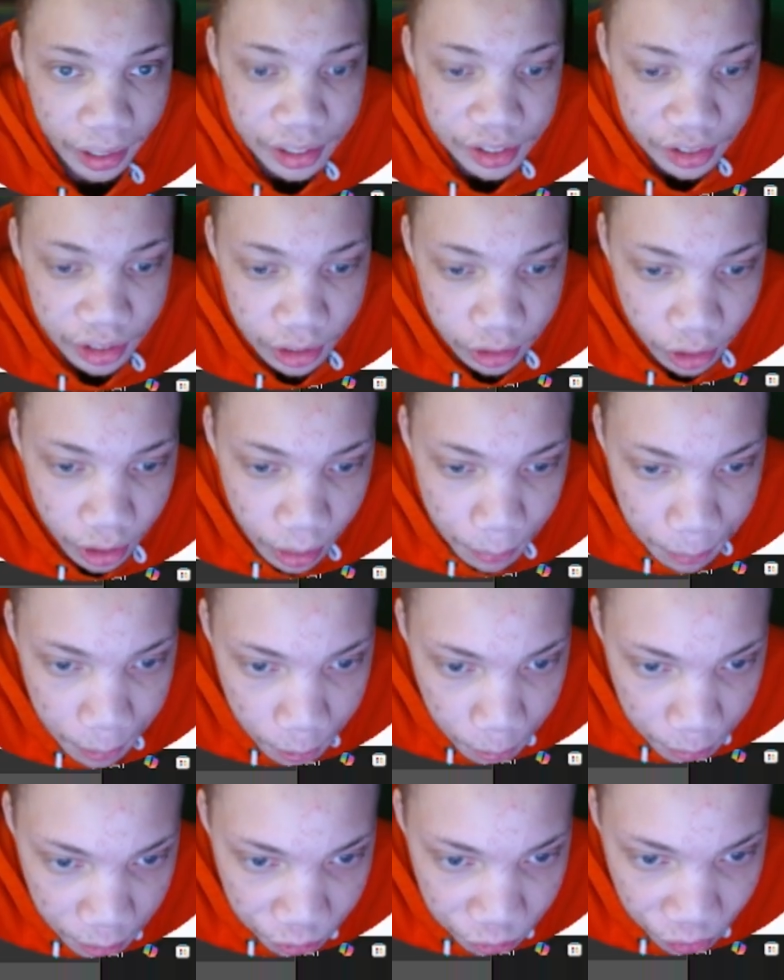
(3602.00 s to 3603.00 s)
I said, a lot of people
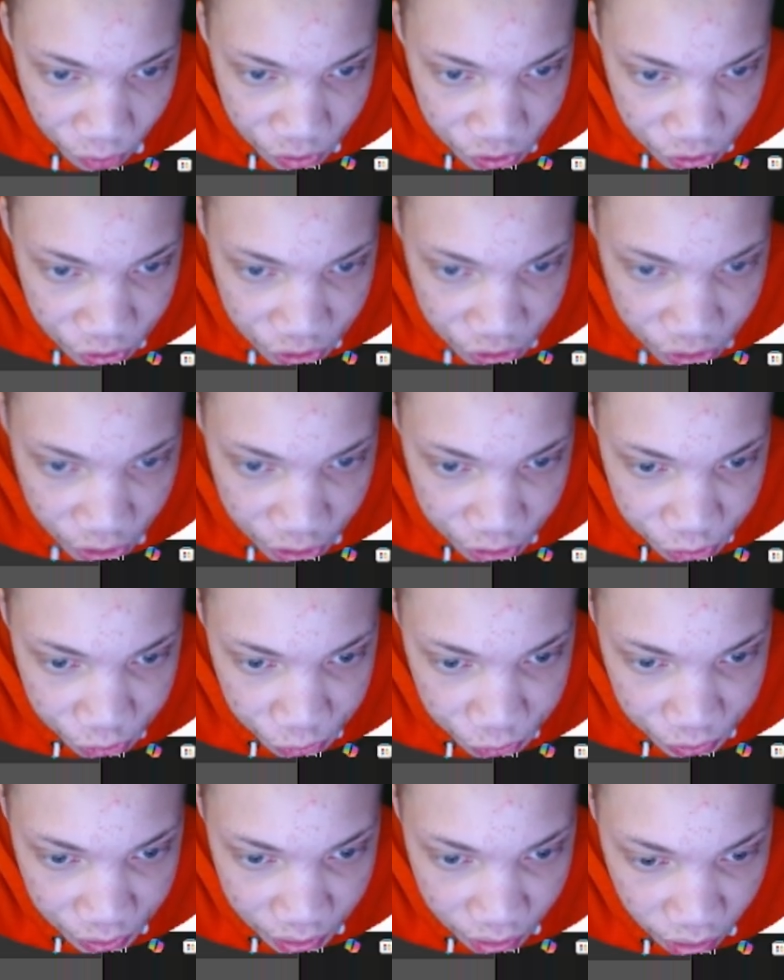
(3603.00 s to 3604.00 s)
be facing these
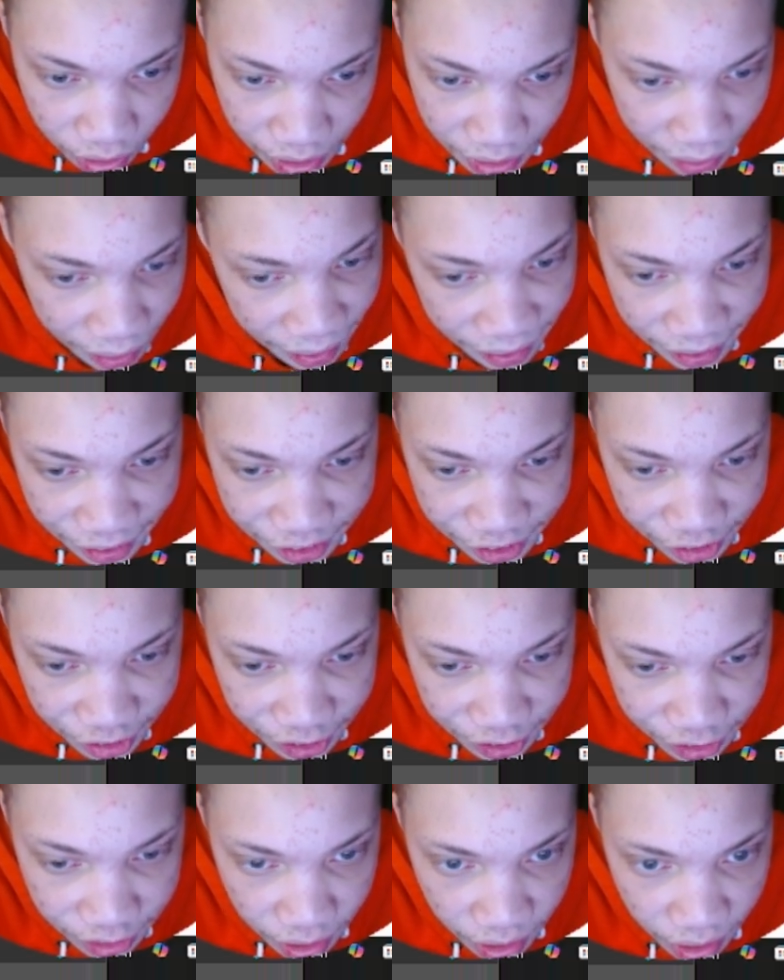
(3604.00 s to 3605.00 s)
issues, and it's
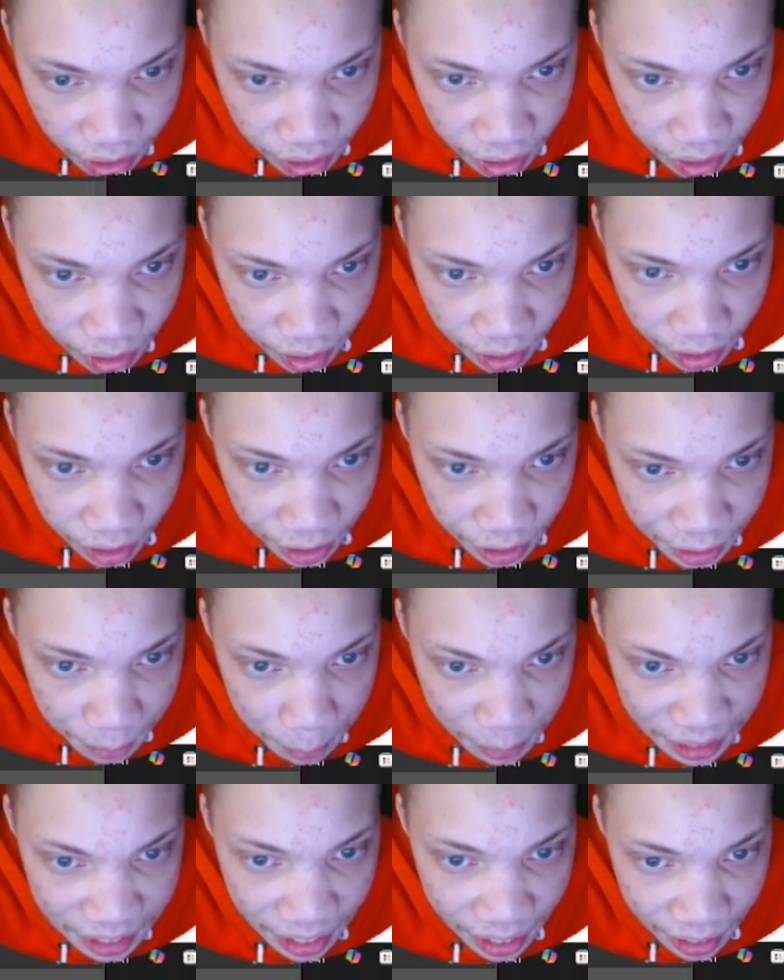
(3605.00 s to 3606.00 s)
just, it
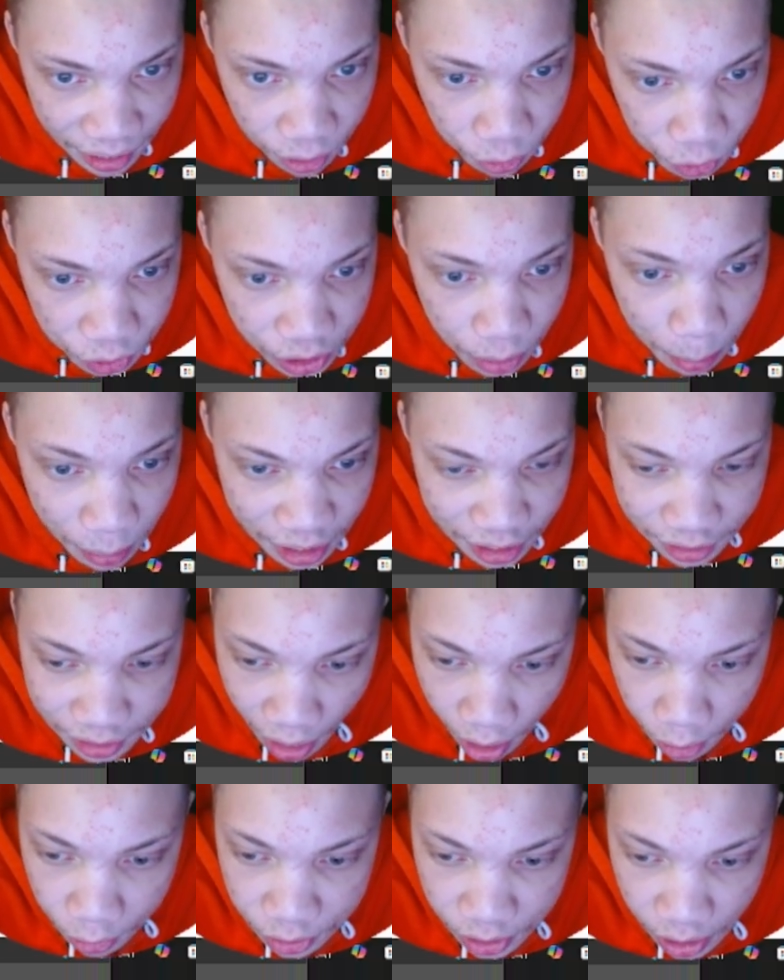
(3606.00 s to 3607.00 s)
be the angles, it be the titles